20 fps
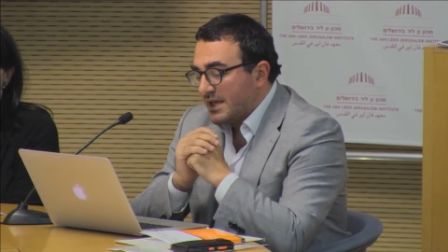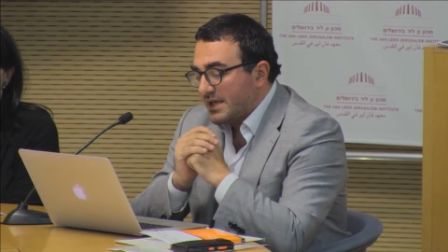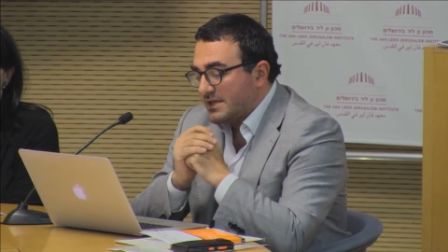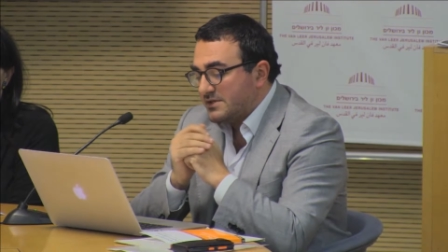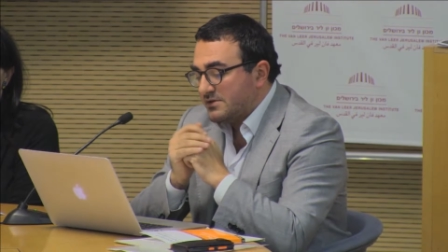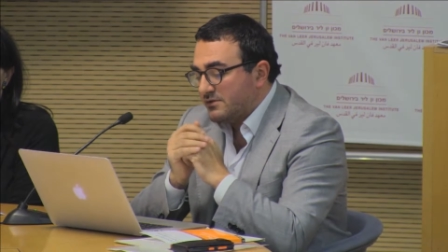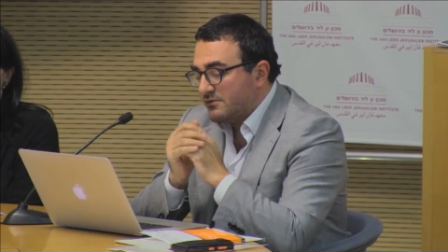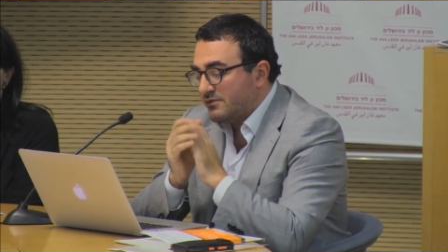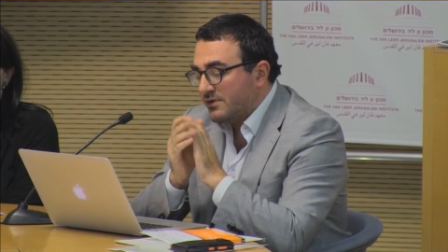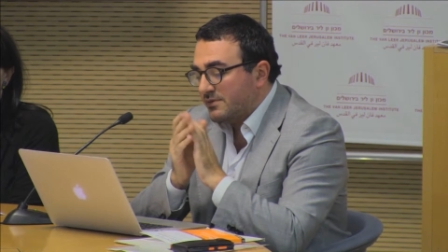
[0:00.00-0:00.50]

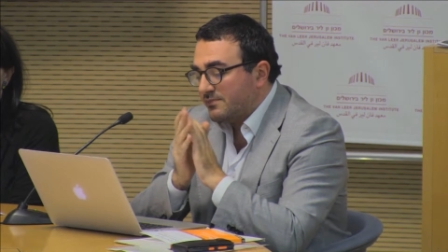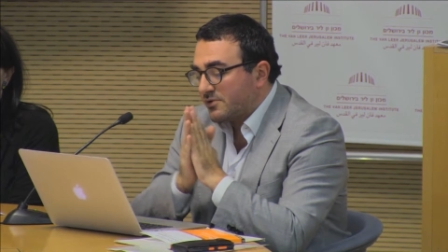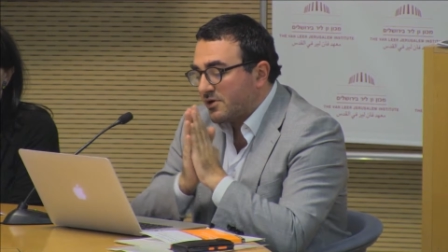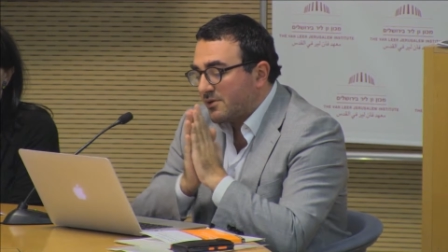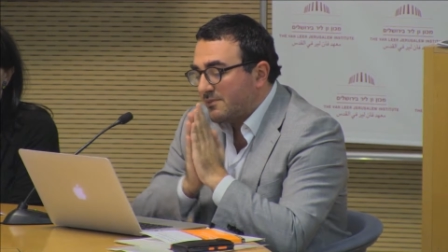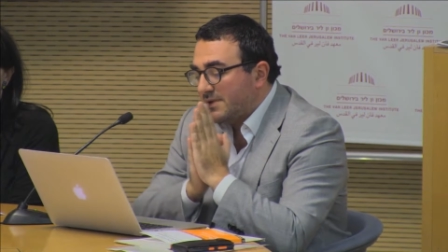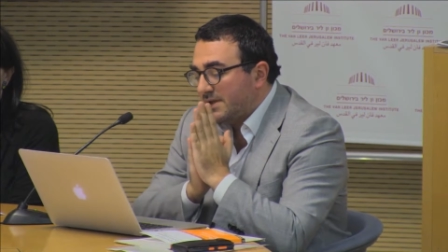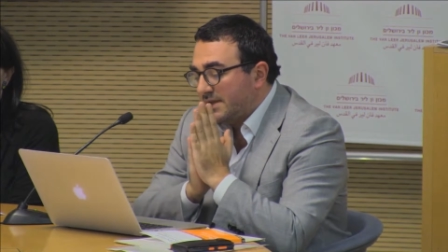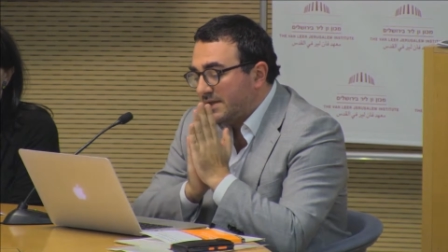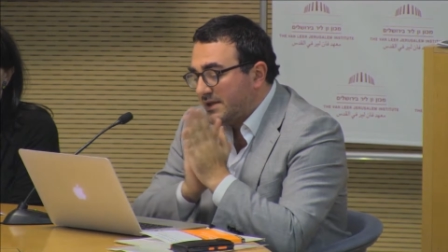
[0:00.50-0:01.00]
As you will
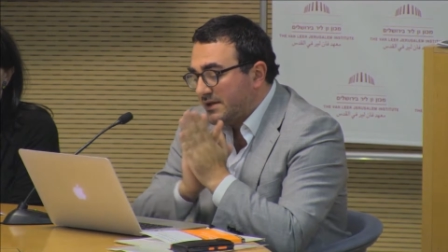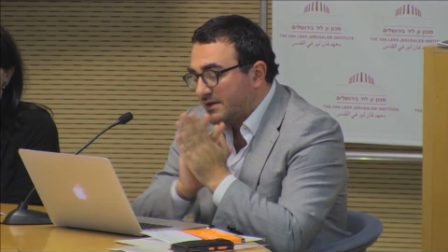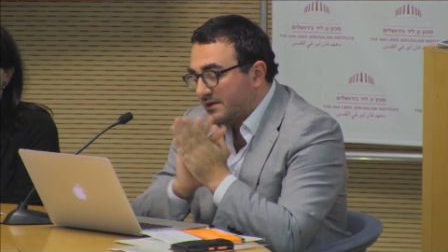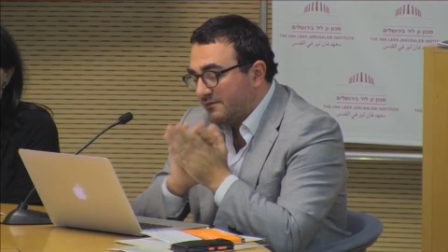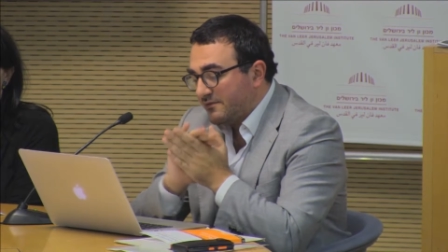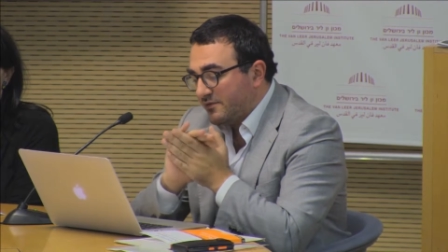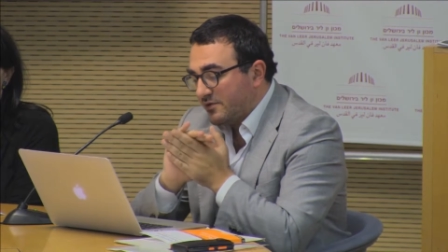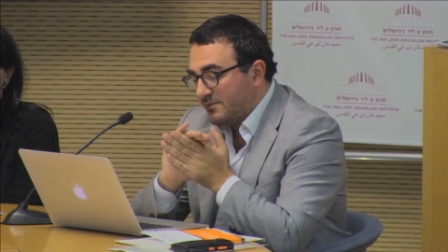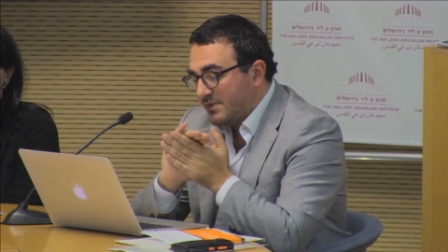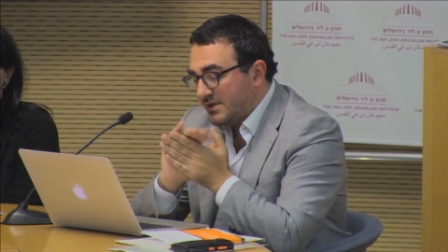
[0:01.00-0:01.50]
probably hear
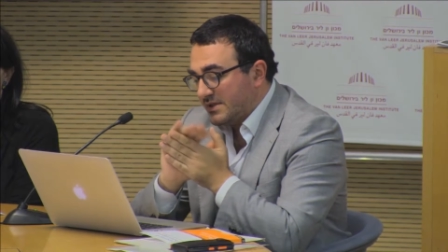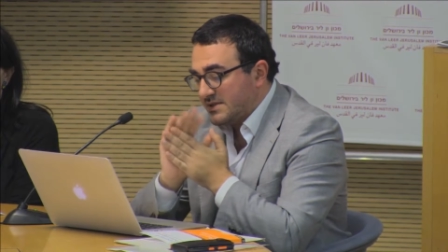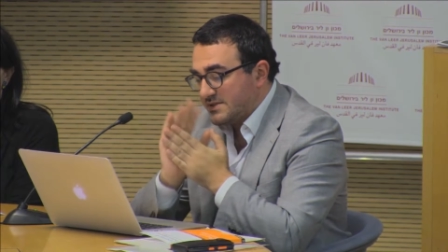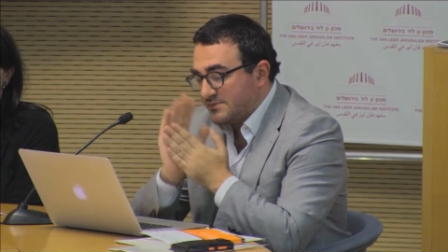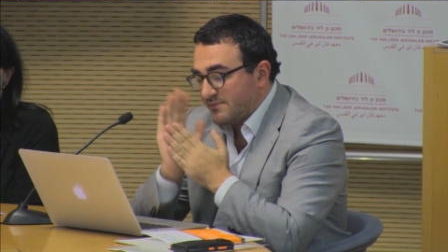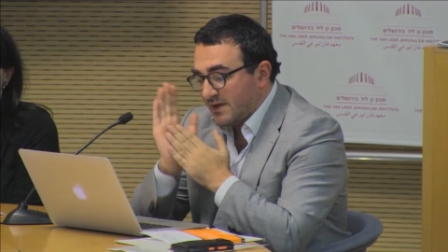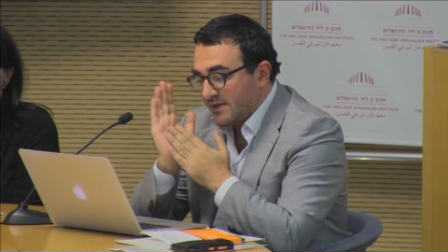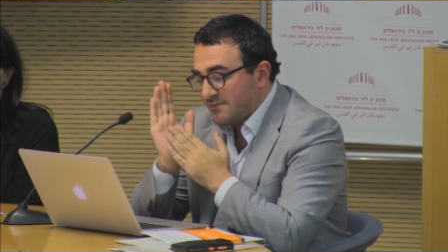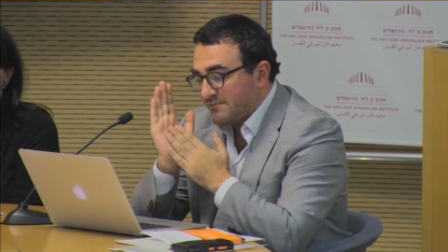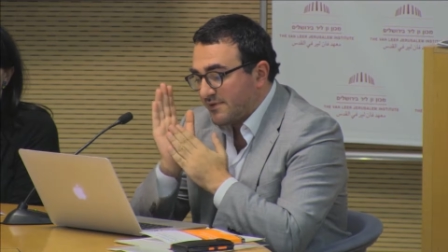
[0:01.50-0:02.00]
in a few
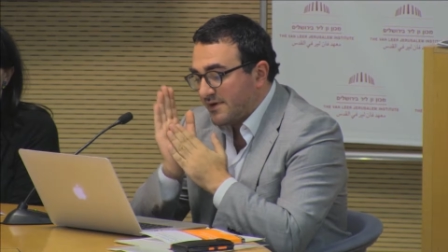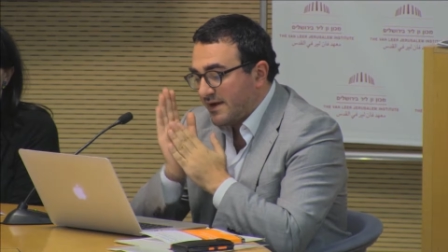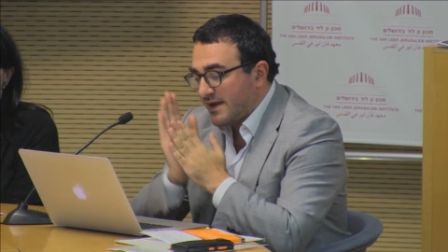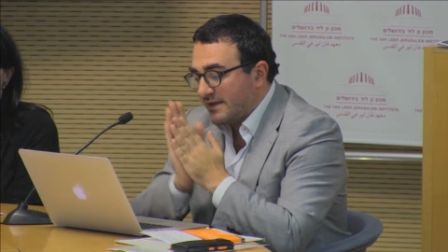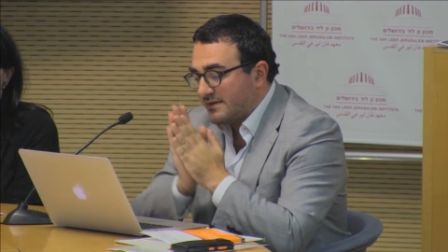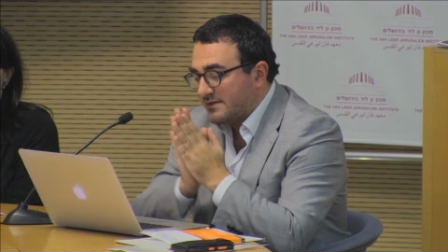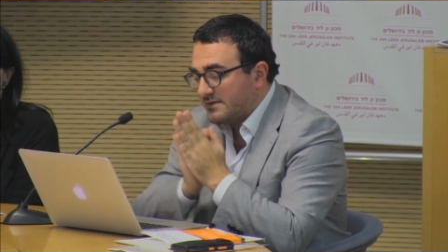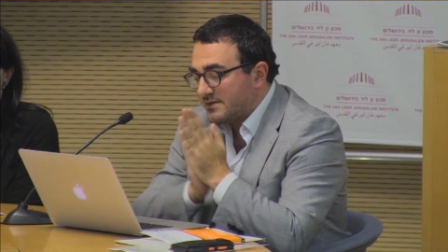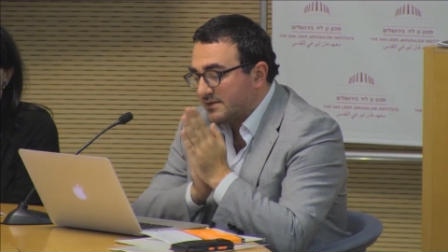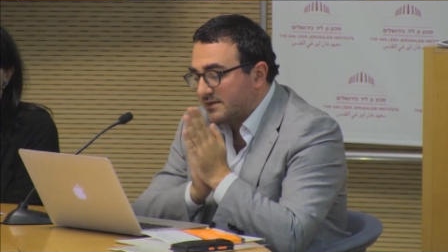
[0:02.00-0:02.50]
minutes by
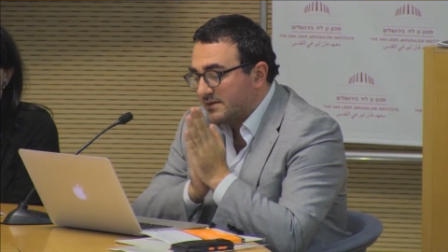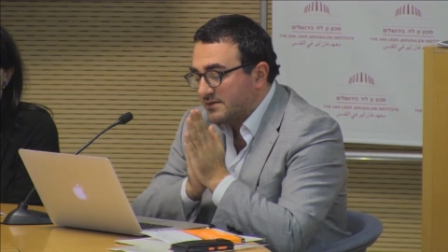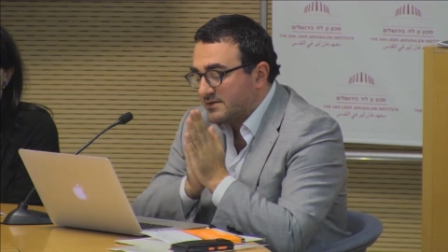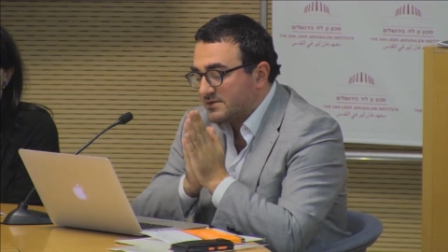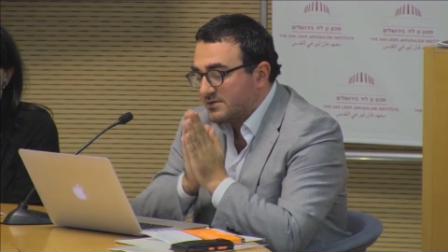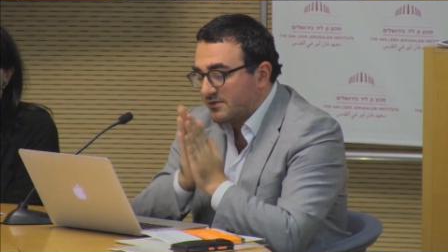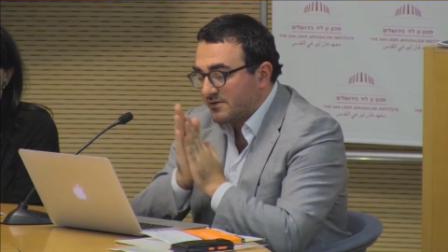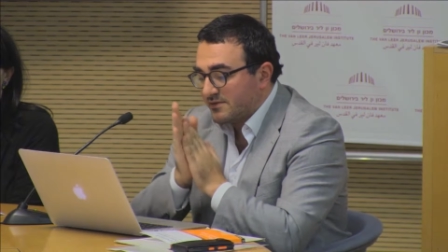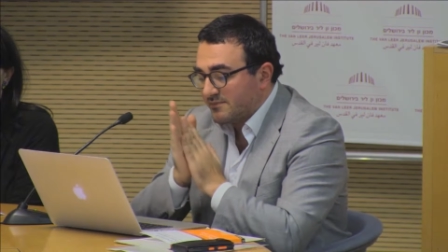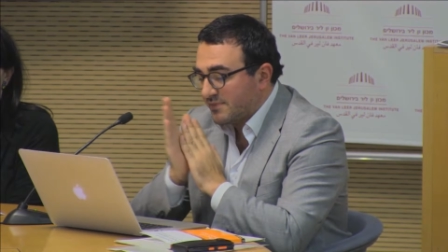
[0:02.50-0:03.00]
Brett,
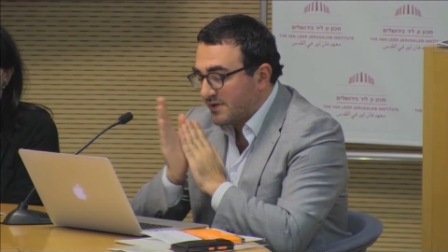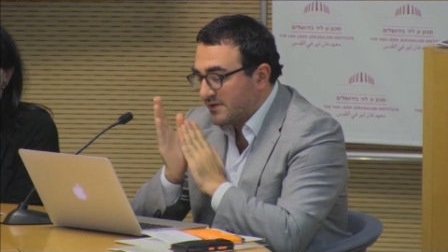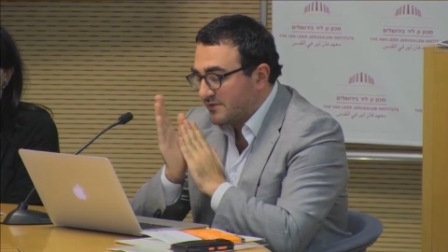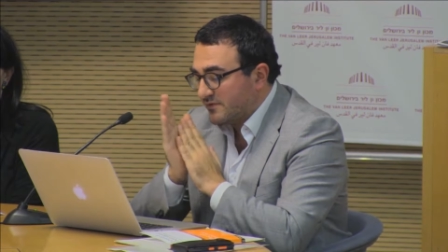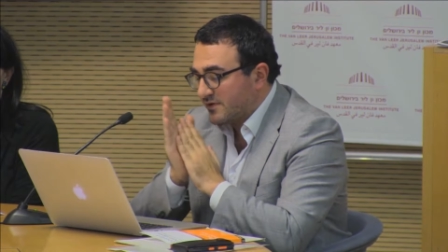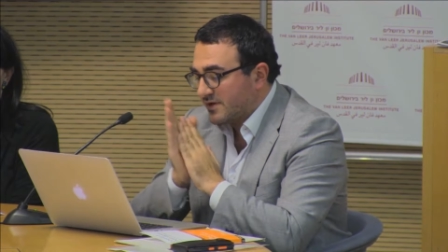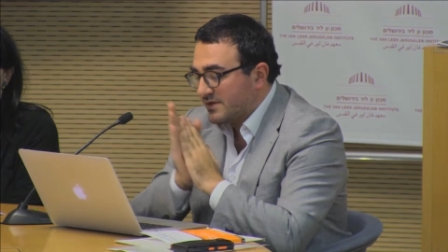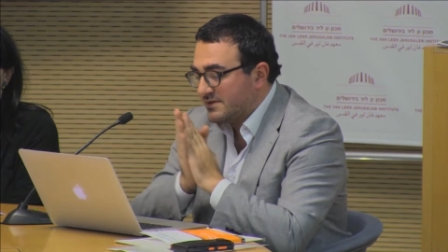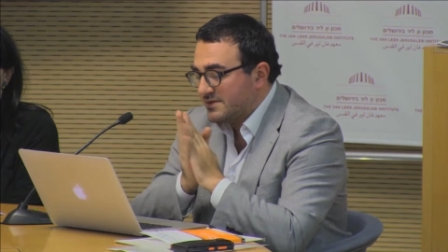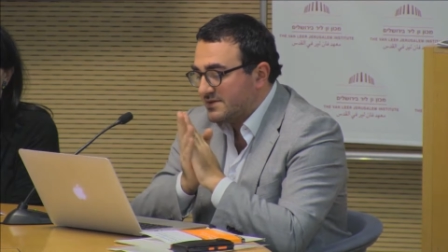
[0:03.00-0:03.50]
sorry
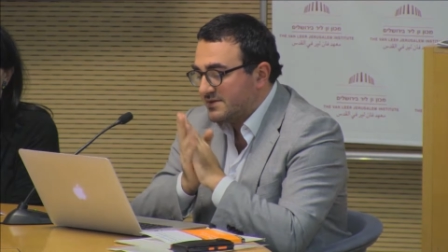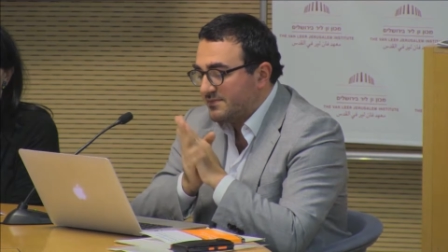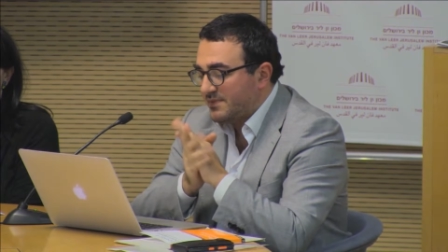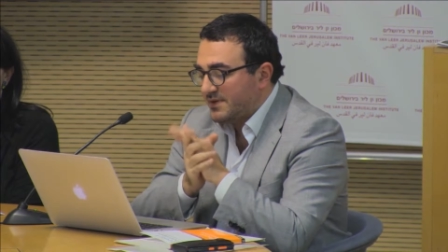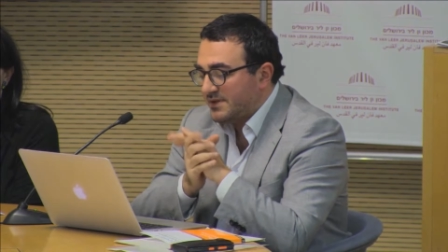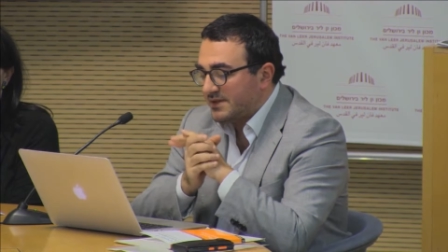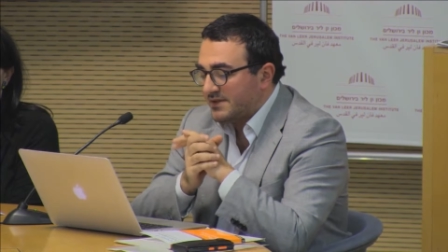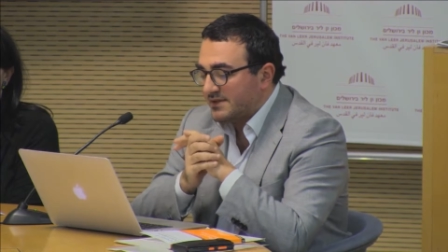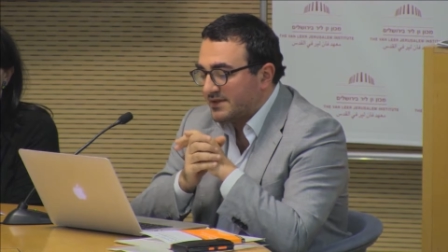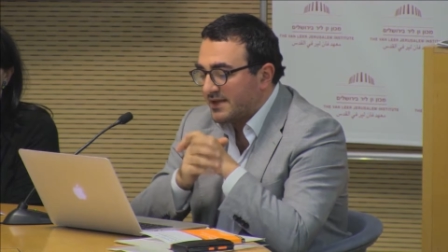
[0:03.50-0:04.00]
Brett for
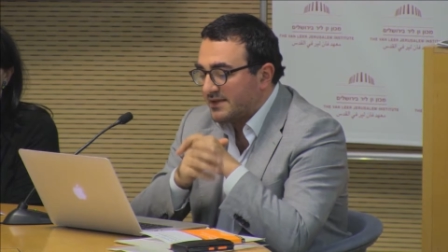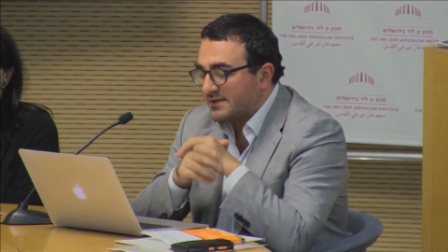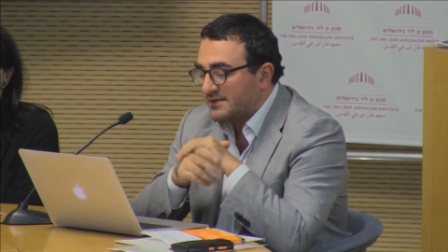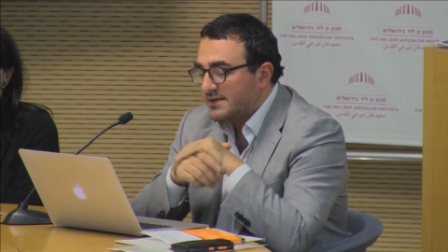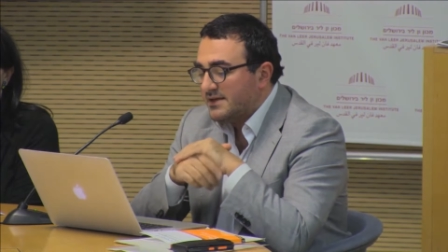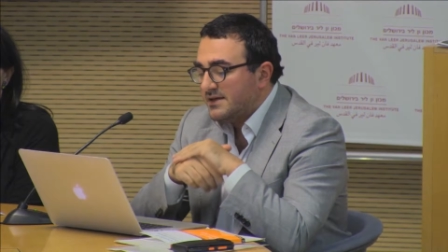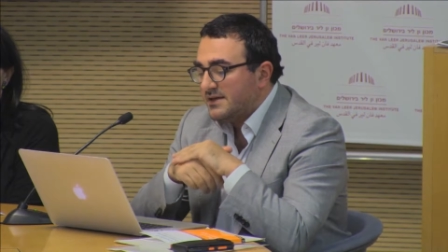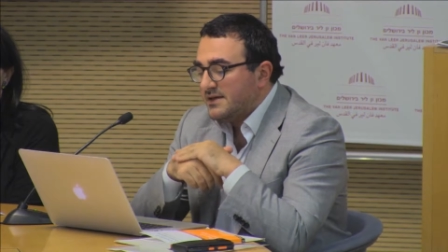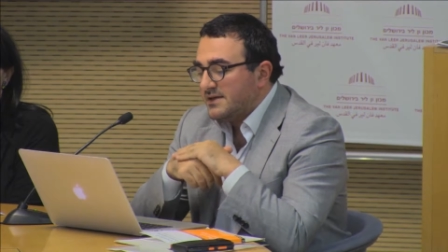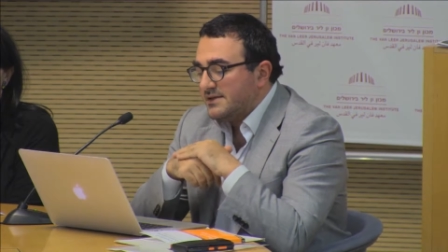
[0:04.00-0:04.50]
anticipating that,